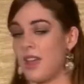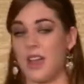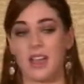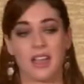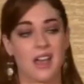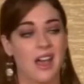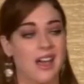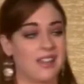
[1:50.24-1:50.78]
A
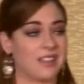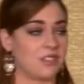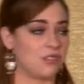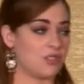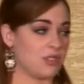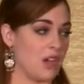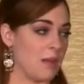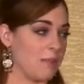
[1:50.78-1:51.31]
college
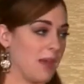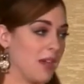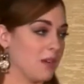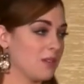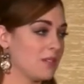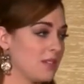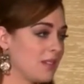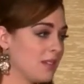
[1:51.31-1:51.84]

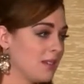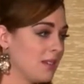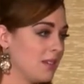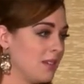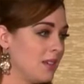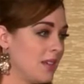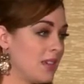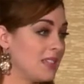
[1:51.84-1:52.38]
dropout,
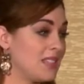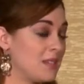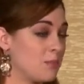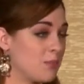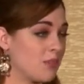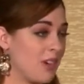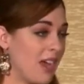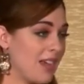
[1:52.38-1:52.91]

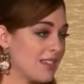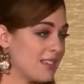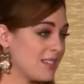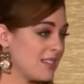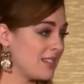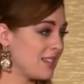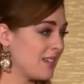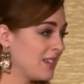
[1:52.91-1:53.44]

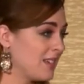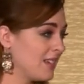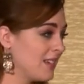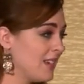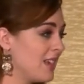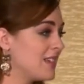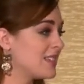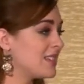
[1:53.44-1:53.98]
depressed,
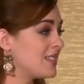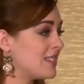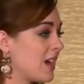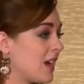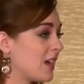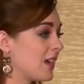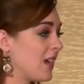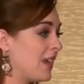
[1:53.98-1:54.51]

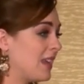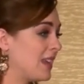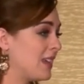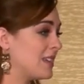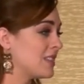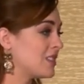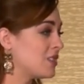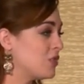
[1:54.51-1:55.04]
stuck
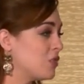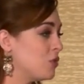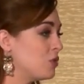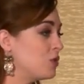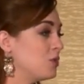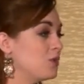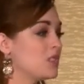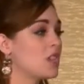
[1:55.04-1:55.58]
hitting
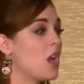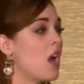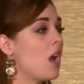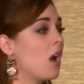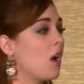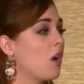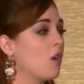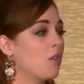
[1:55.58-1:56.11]
snooze
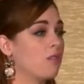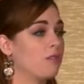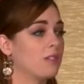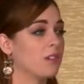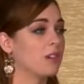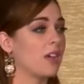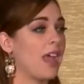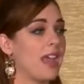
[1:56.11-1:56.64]

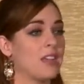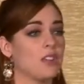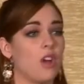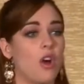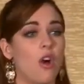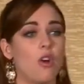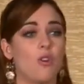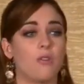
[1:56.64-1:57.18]
over and
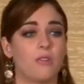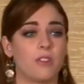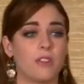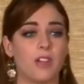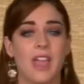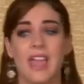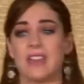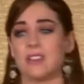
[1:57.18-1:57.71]

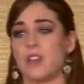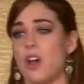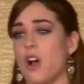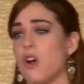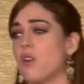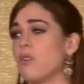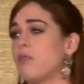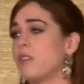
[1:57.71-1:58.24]
over and
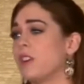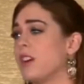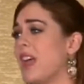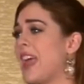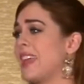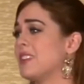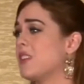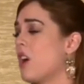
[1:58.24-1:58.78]
over
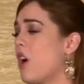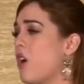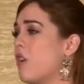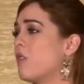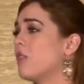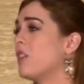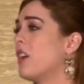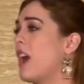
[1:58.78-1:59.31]
and
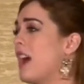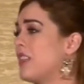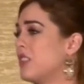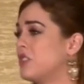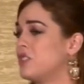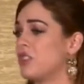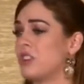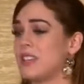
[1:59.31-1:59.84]
over on the
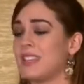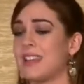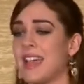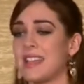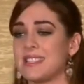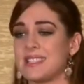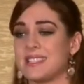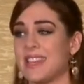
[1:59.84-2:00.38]
dirty
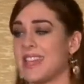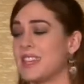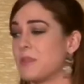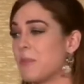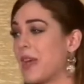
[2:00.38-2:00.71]
nightstand.